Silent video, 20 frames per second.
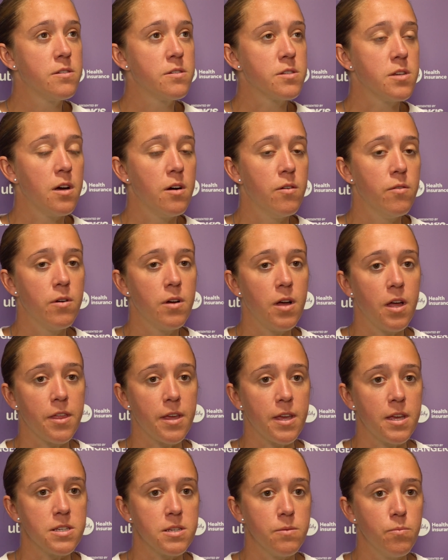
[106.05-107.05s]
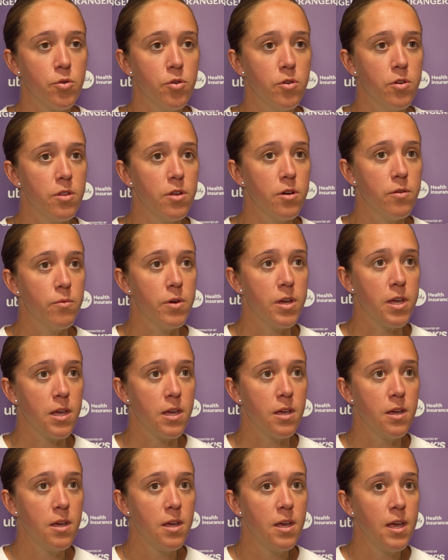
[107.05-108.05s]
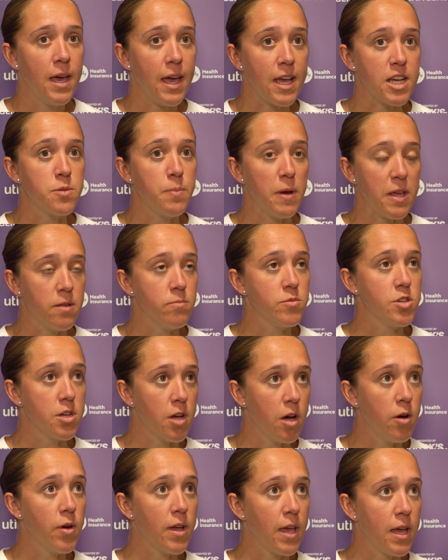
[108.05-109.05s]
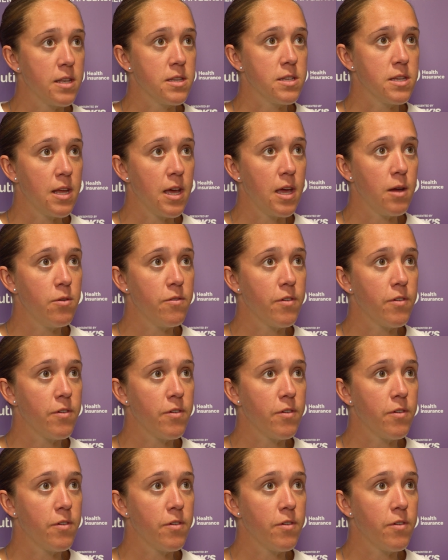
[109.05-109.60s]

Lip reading: So I think it's important that we expect them to go again today.